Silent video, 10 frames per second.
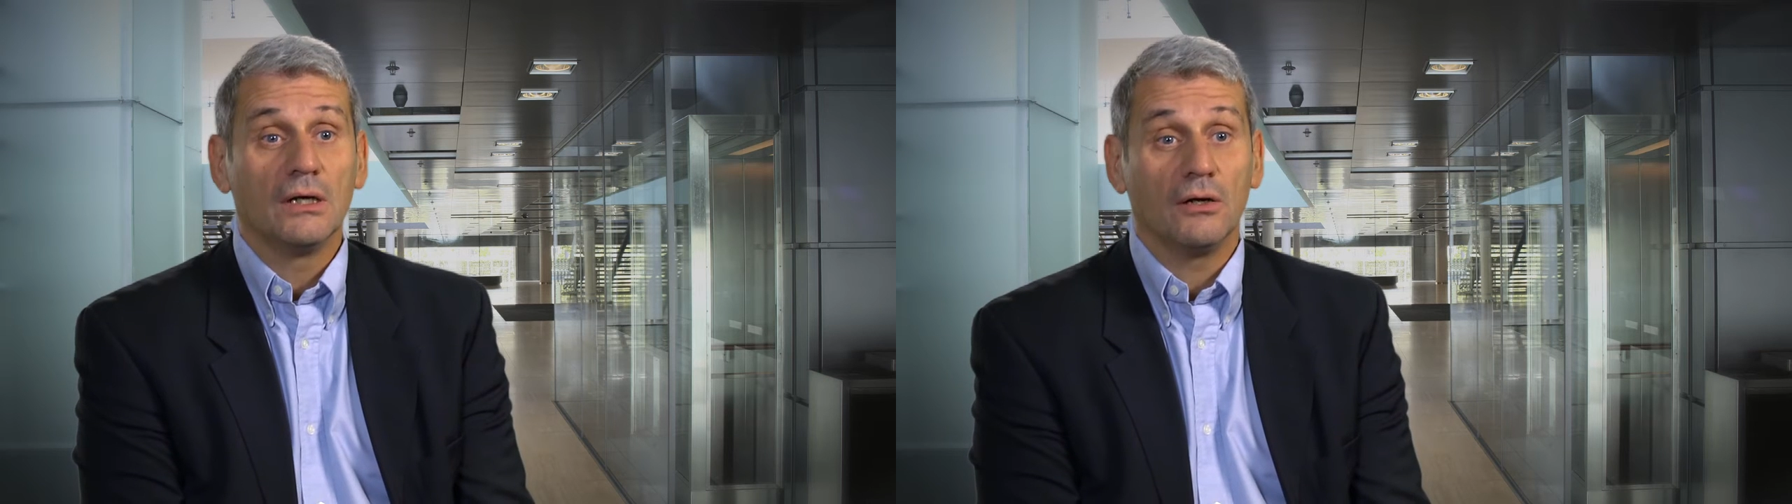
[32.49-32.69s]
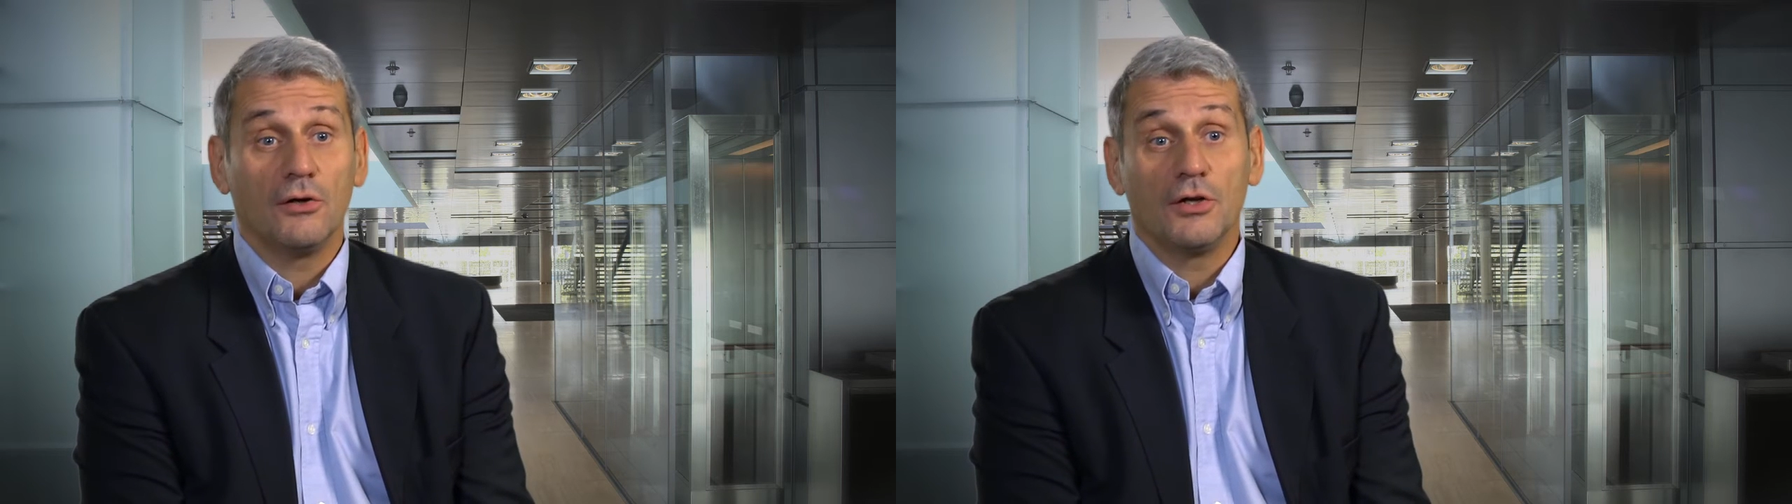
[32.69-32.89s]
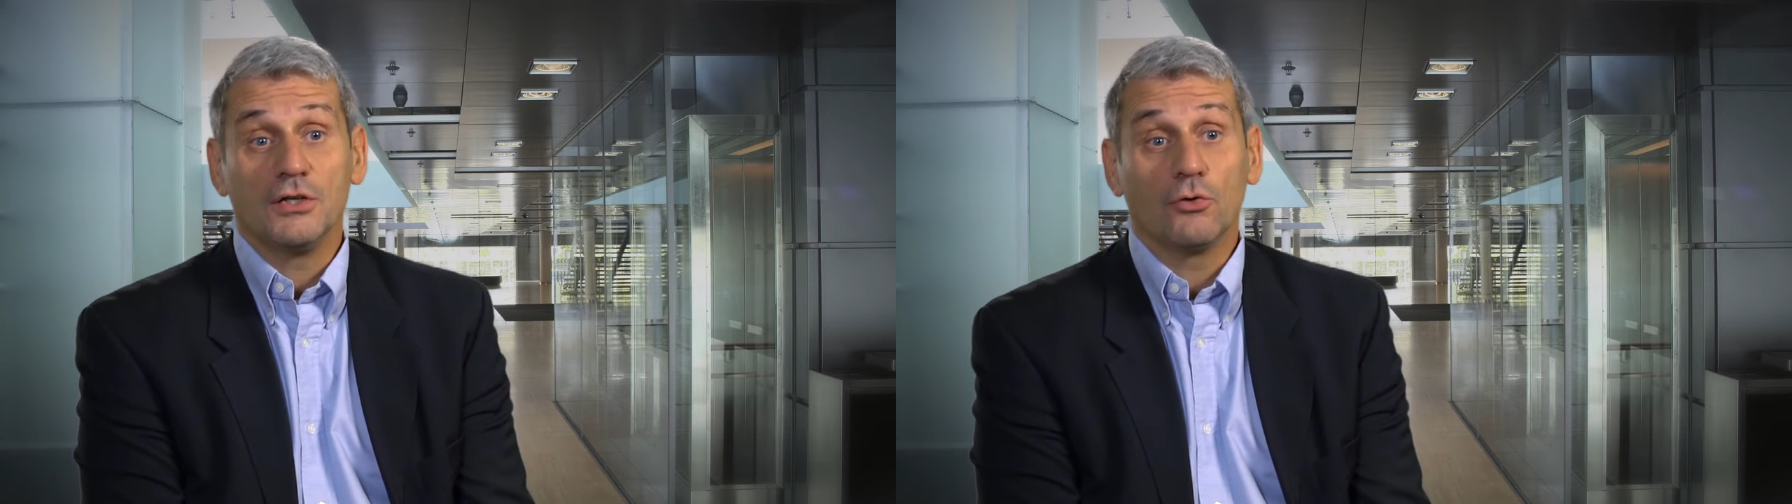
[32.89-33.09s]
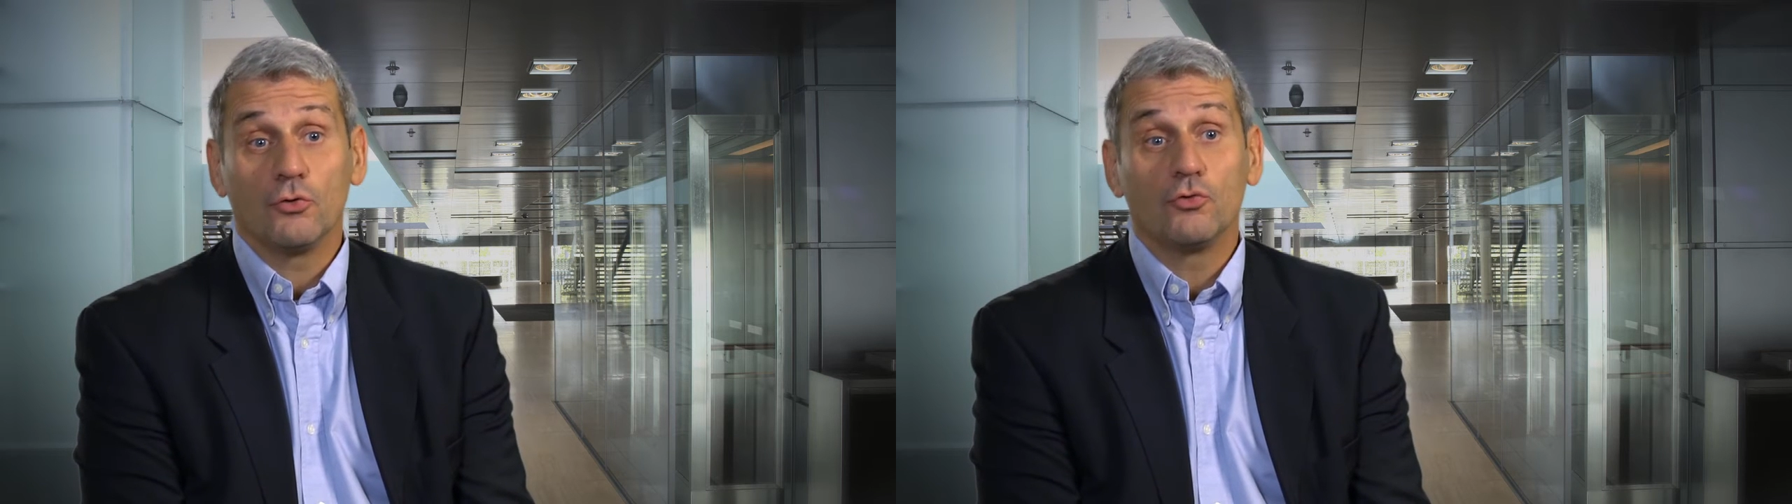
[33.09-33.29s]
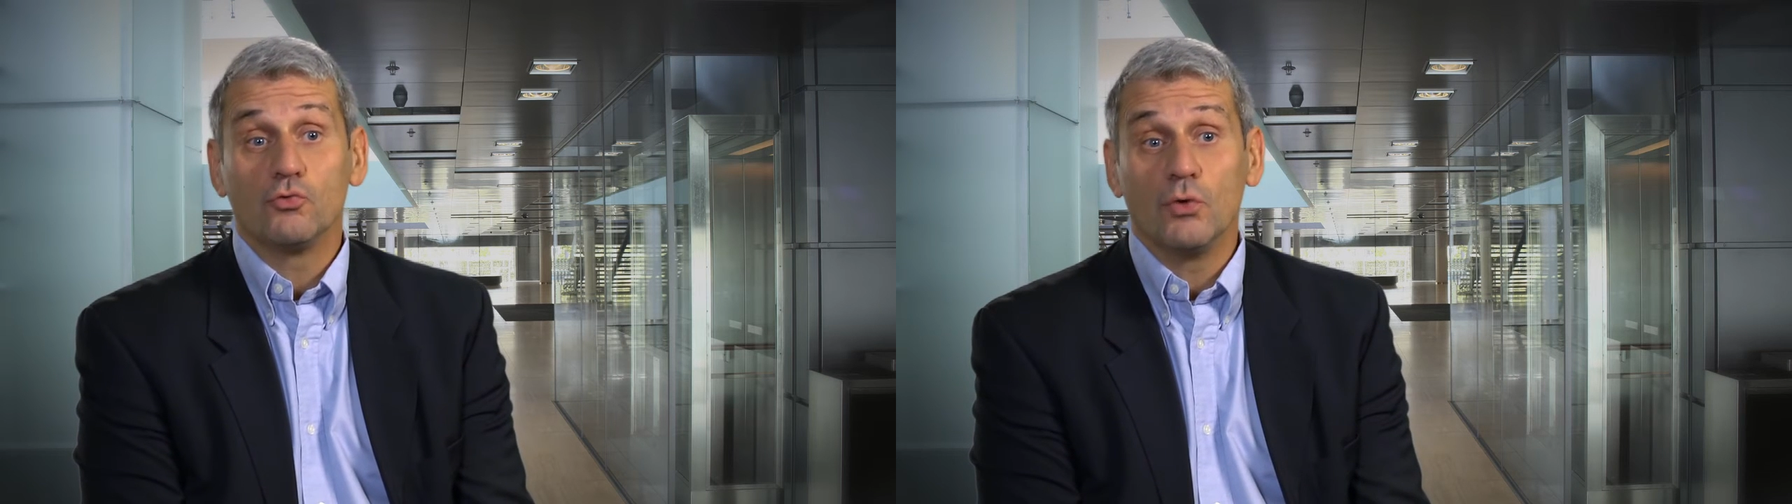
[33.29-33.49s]
uh, in
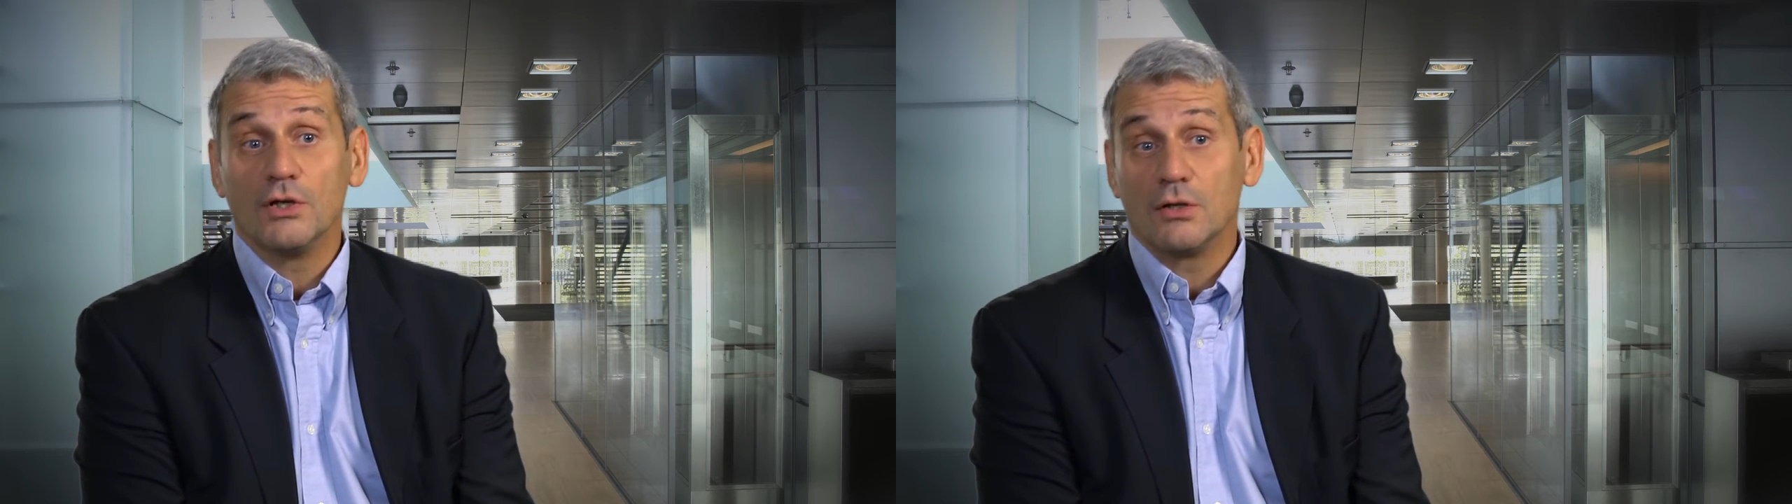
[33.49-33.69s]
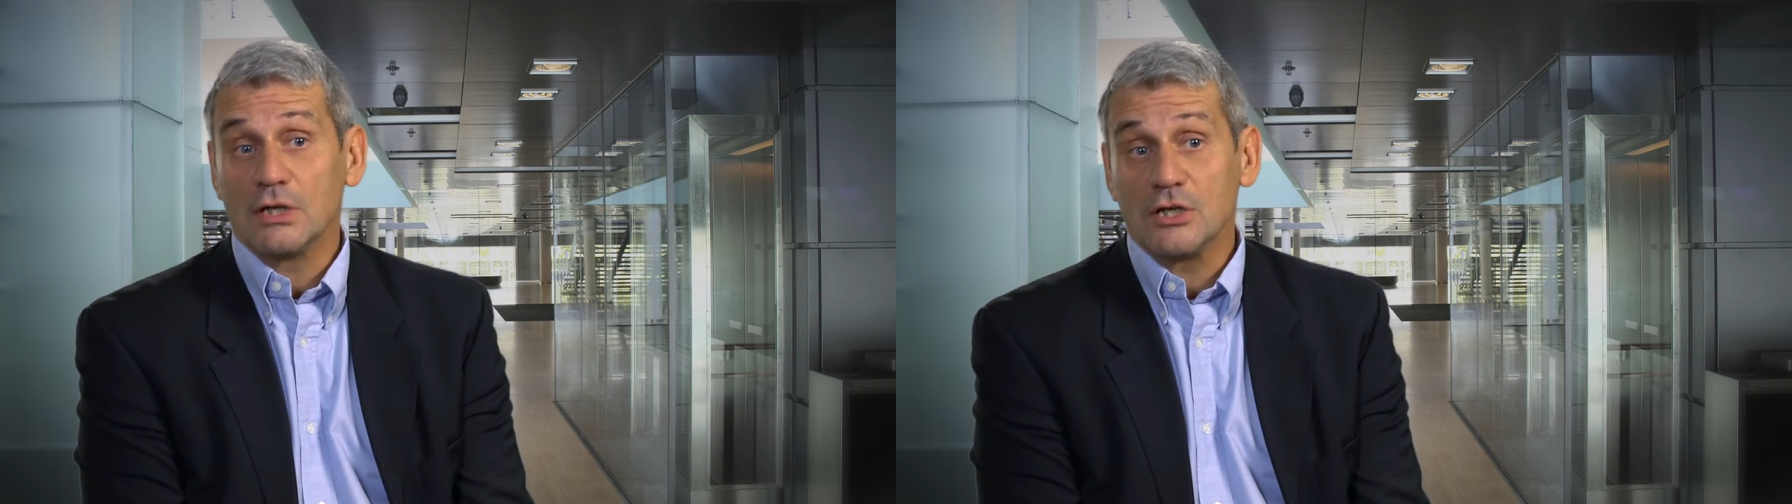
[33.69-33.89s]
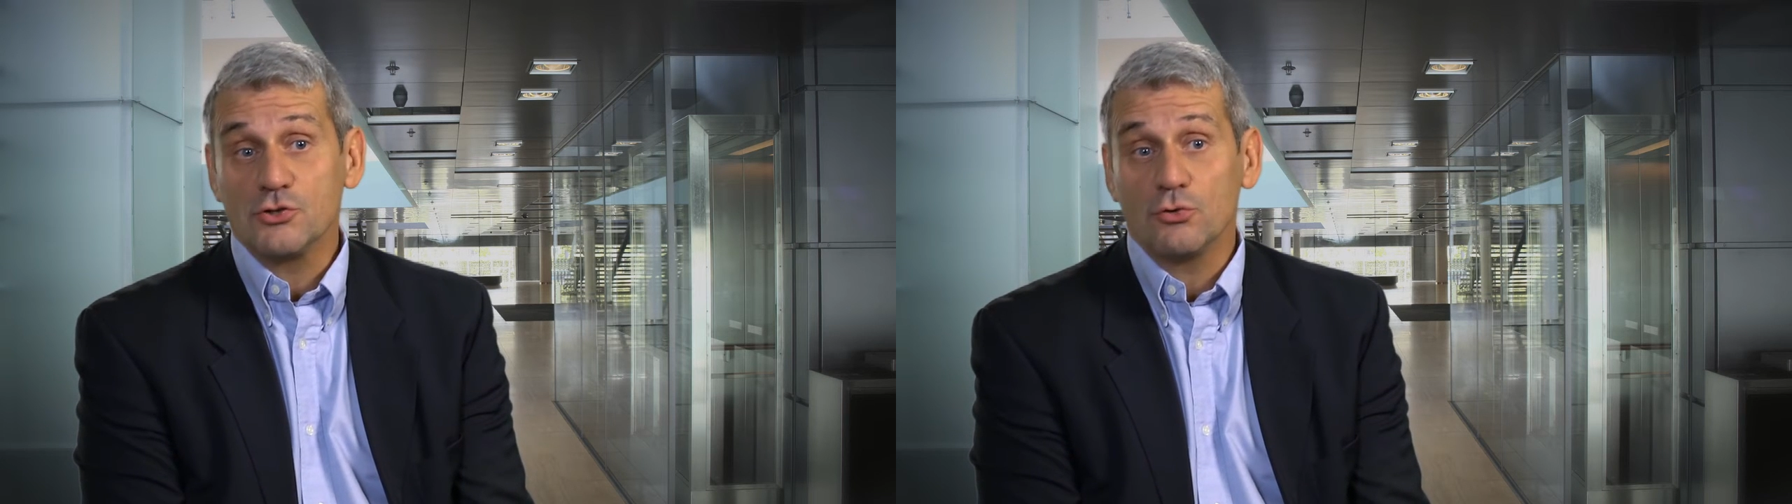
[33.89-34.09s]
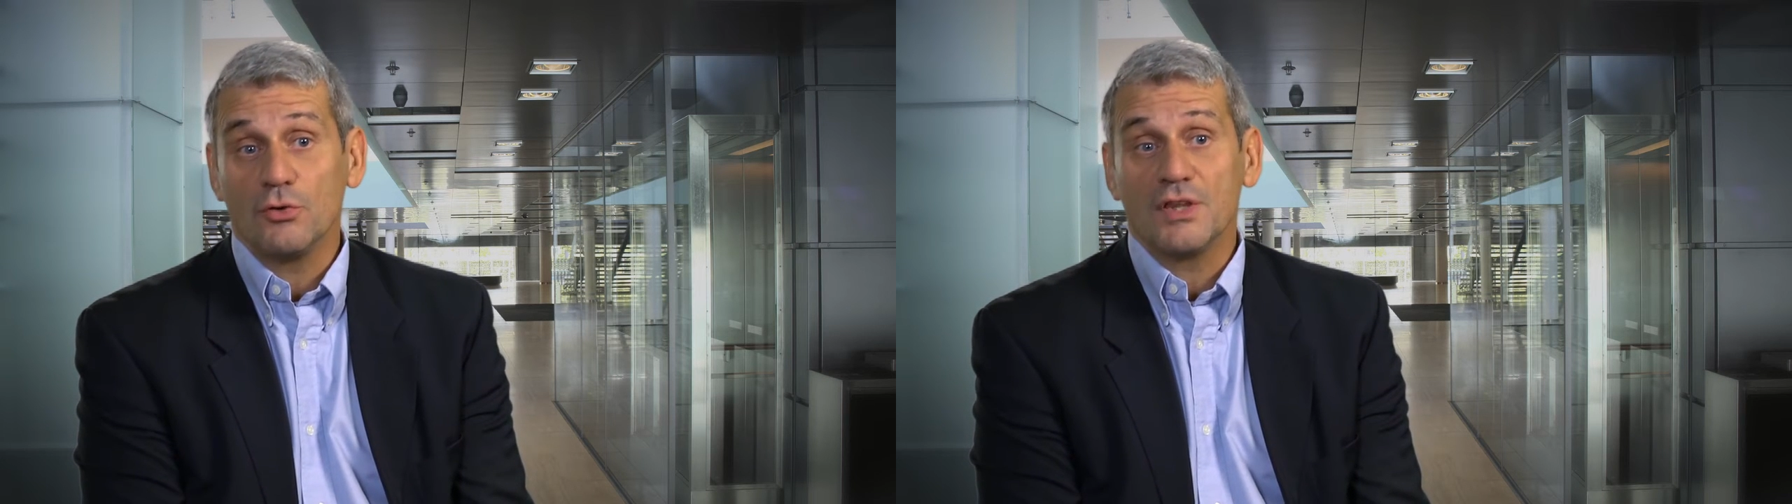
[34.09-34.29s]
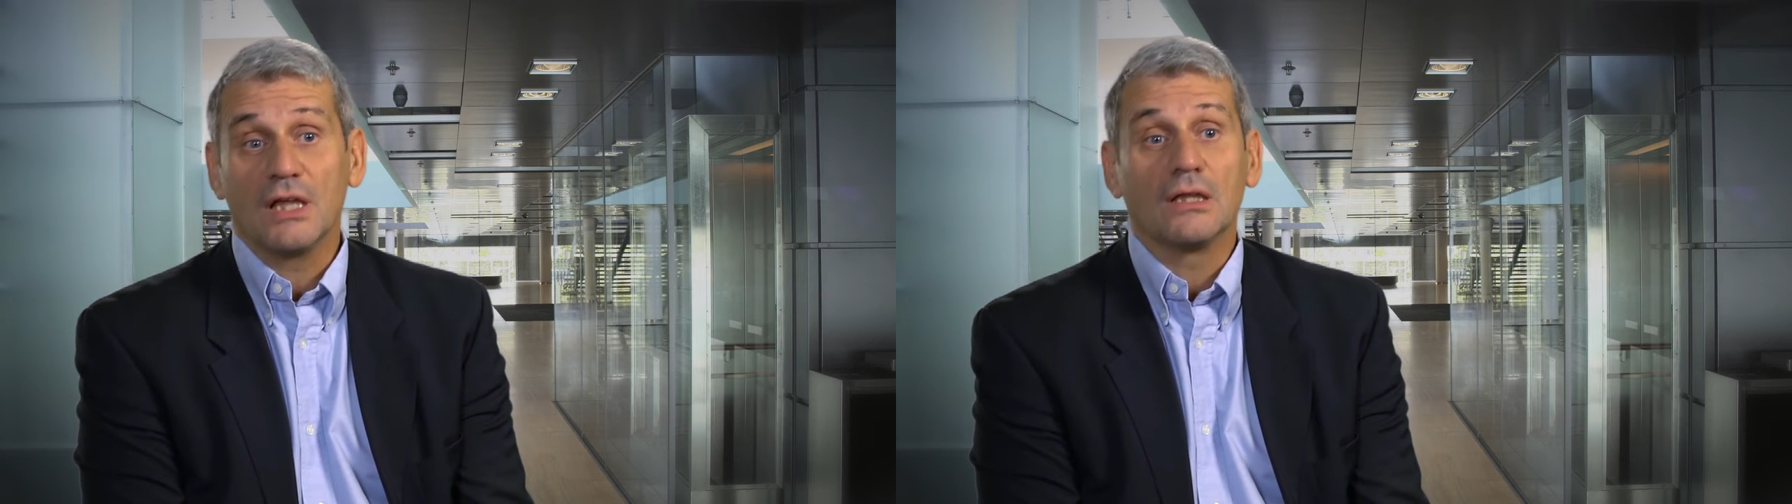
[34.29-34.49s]
order to en
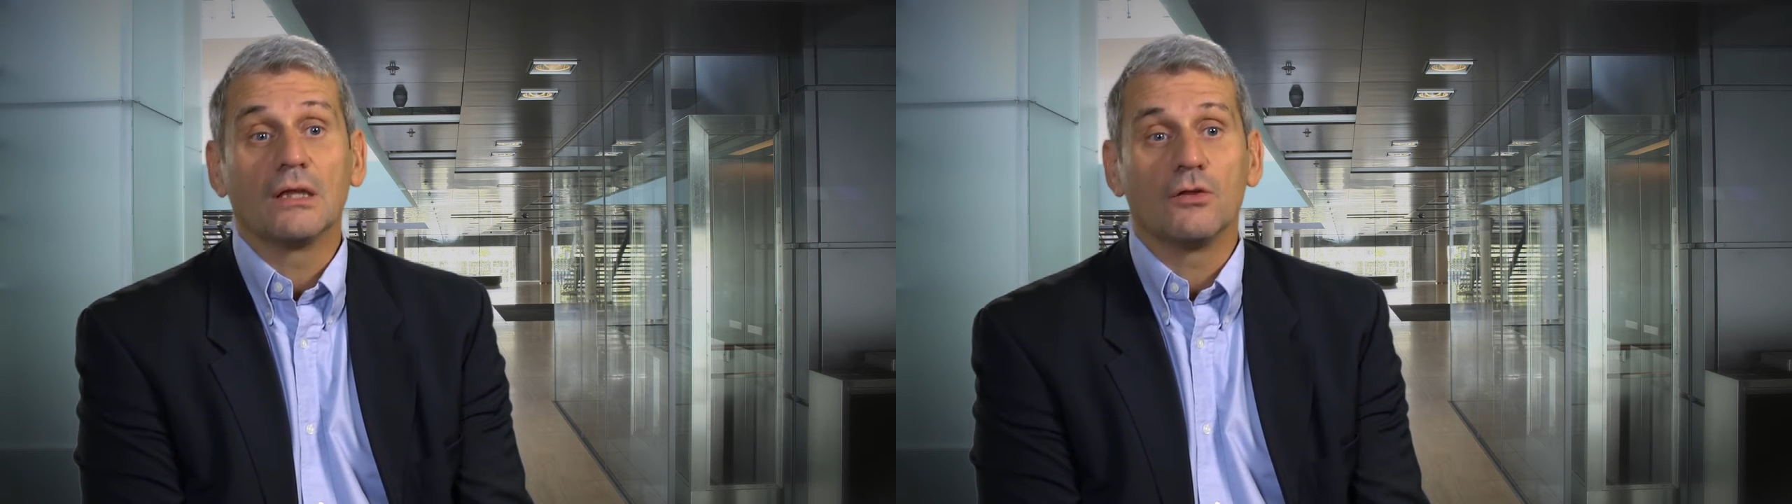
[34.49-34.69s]
ensure that